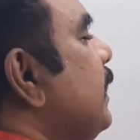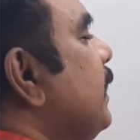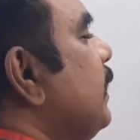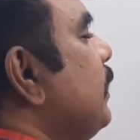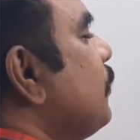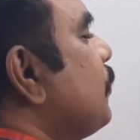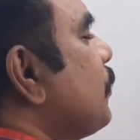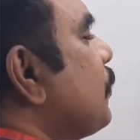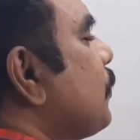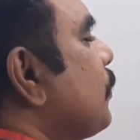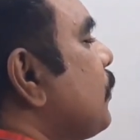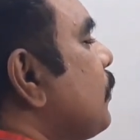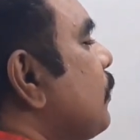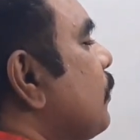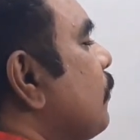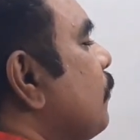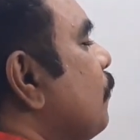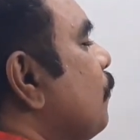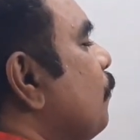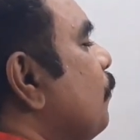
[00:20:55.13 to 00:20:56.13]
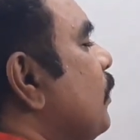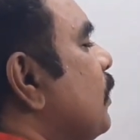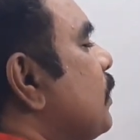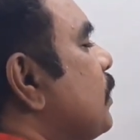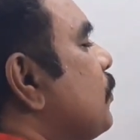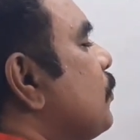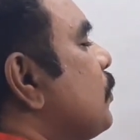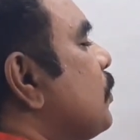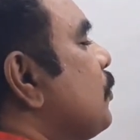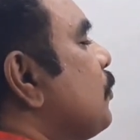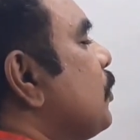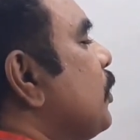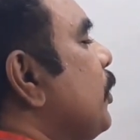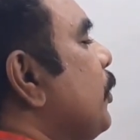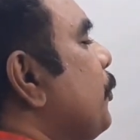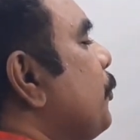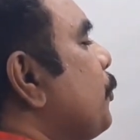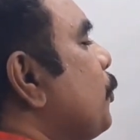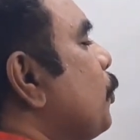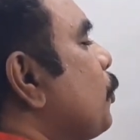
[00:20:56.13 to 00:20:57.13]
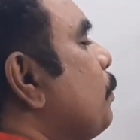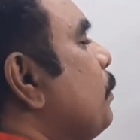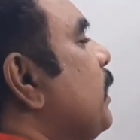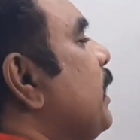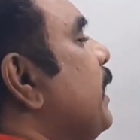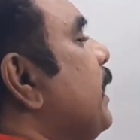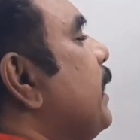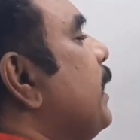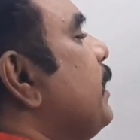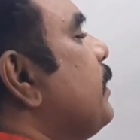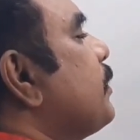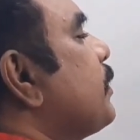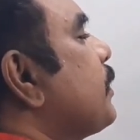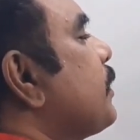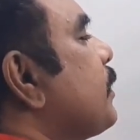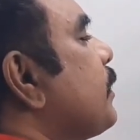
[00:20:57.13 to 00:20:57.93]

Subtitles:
is with scissors or blades